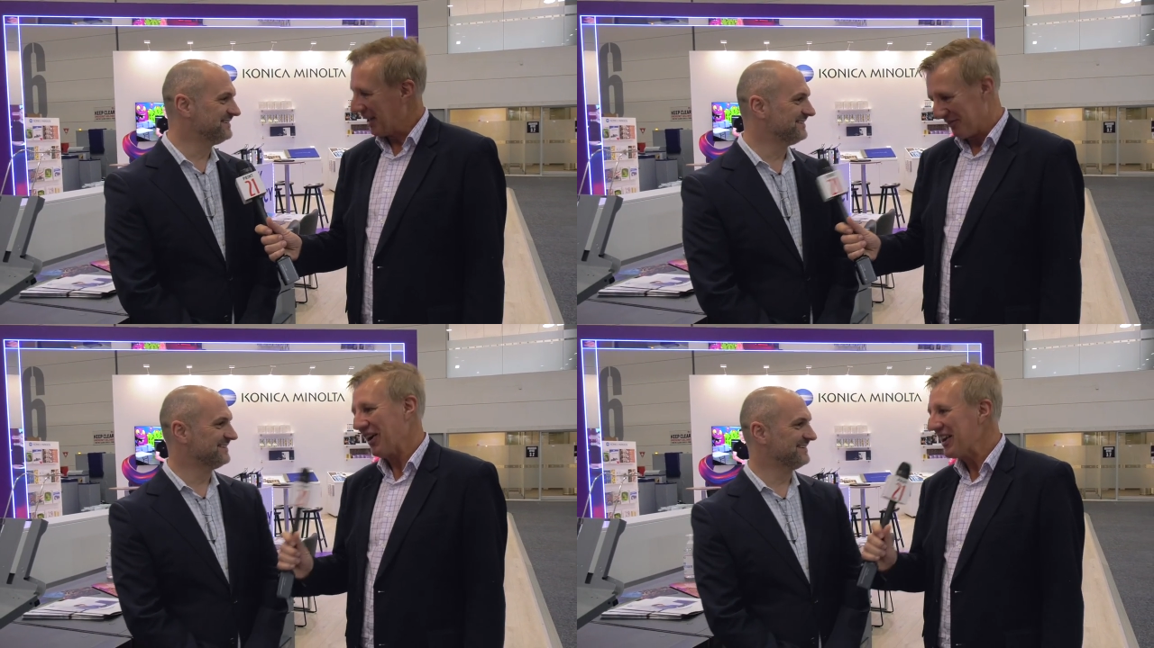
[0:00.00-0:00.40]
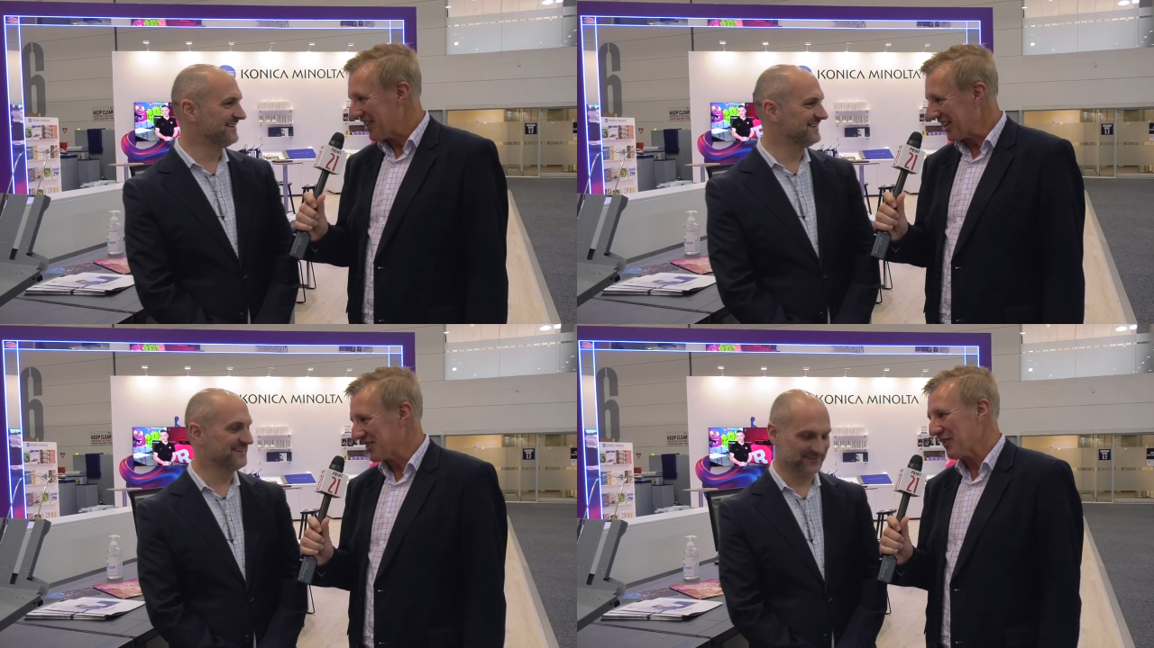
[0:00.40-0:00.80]
Speaker 1: I'm great,
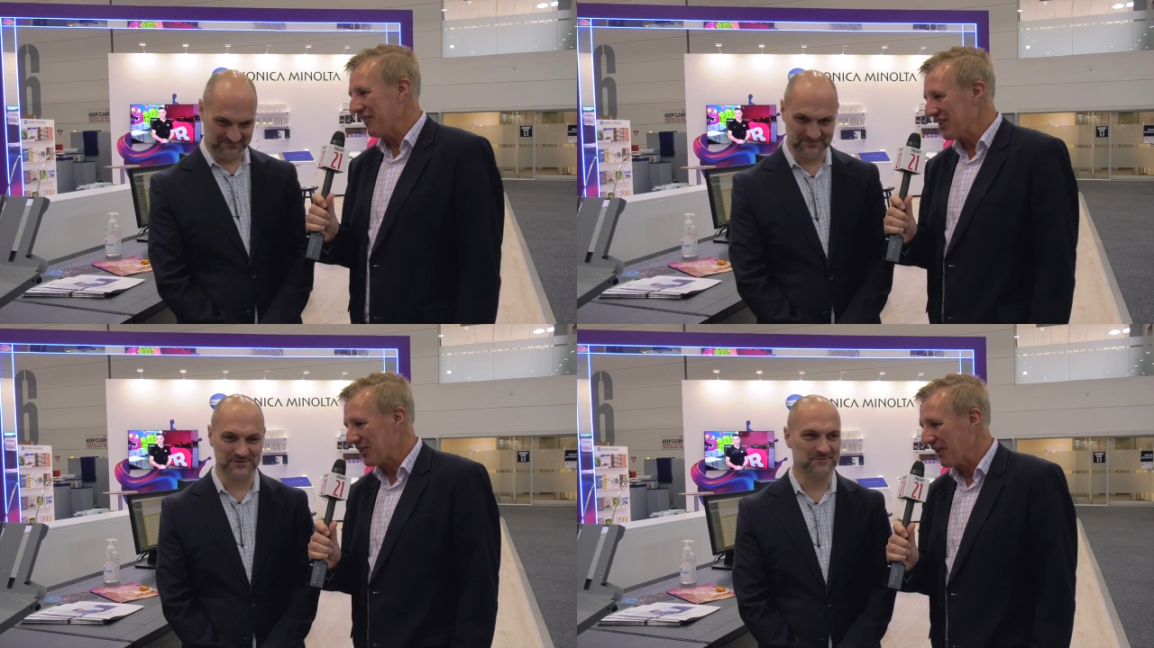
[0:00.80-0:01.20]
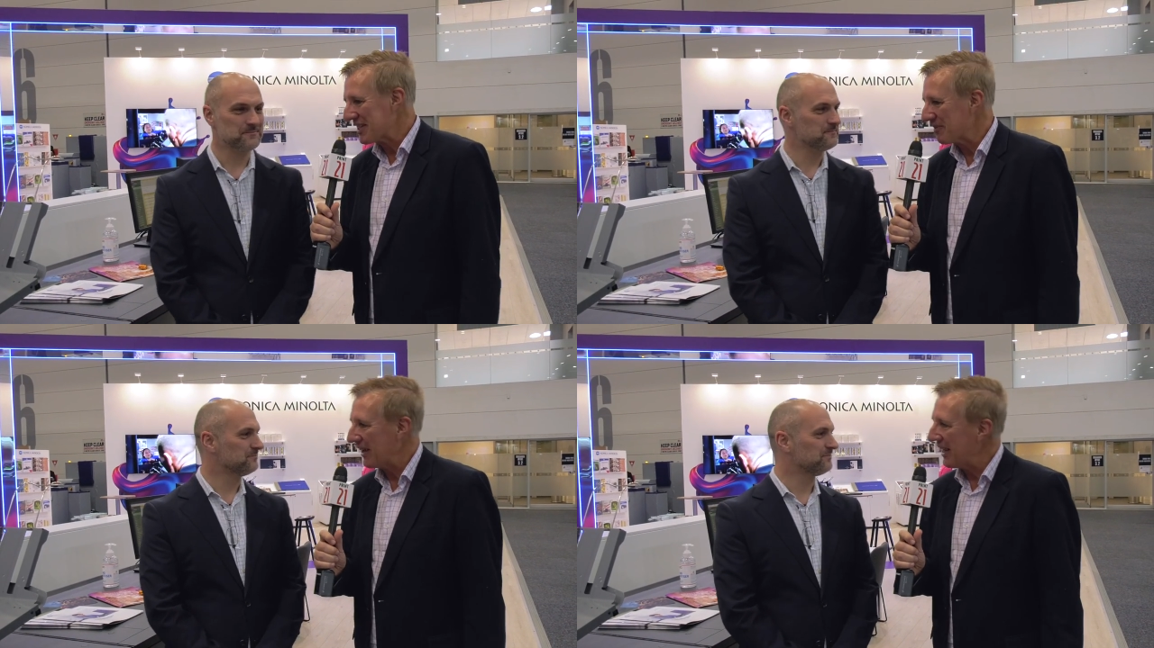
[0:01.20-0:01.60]
thanks very much. Great
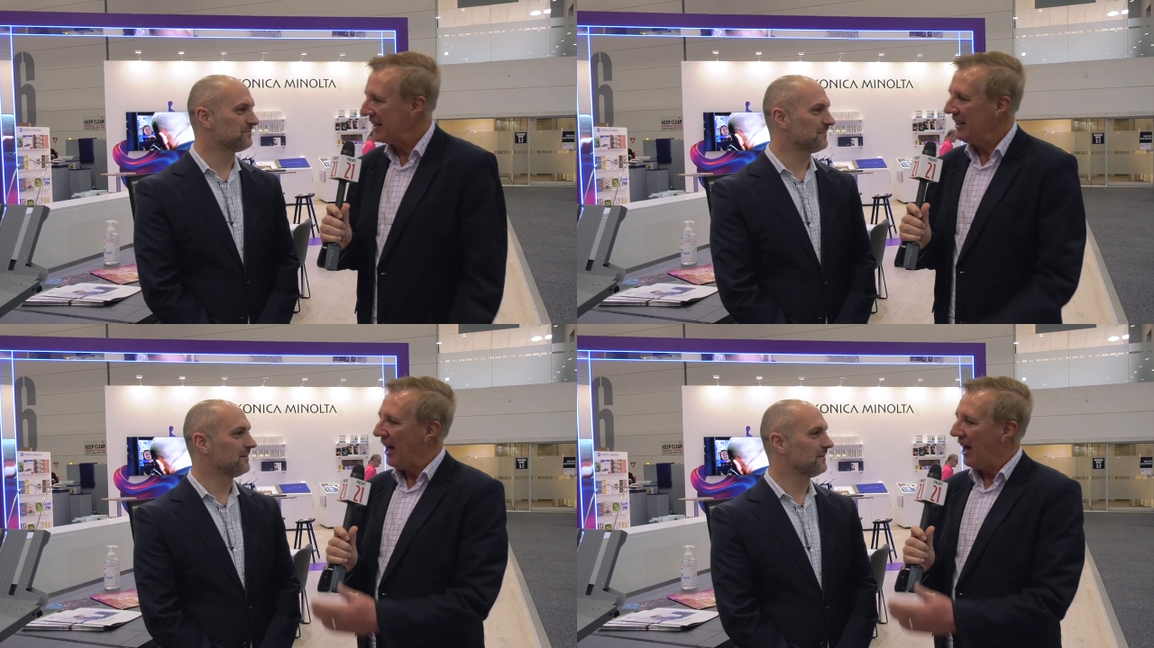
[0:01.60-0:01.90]
to be here.